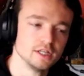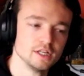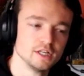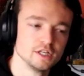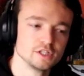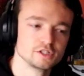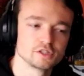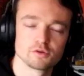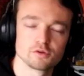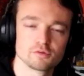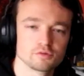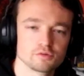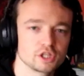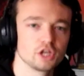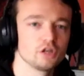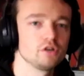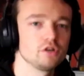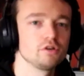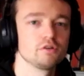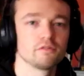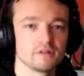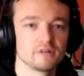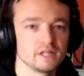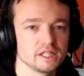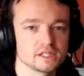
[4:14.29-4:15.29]
So the
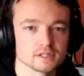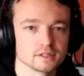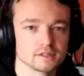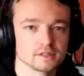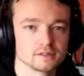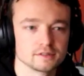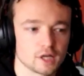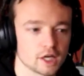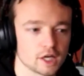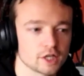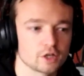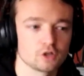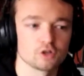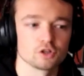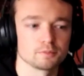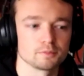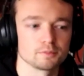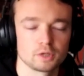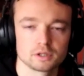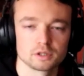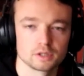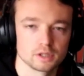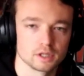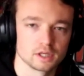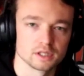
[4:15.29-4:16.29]
only reason I got on the
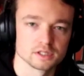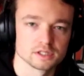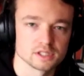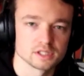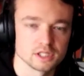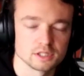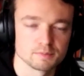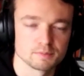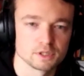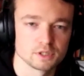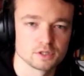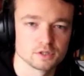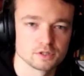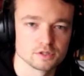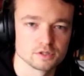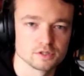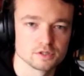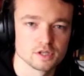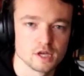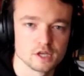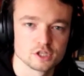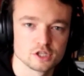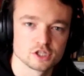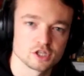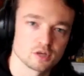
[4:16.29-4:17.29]
podcast is because
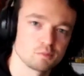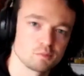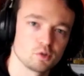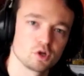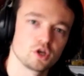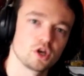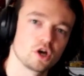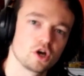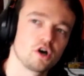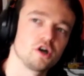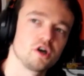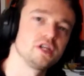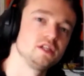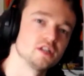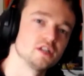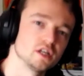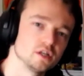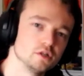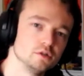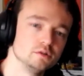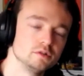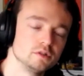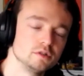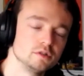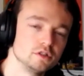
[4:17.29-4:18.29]
someone I
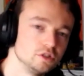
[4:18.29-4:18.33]
know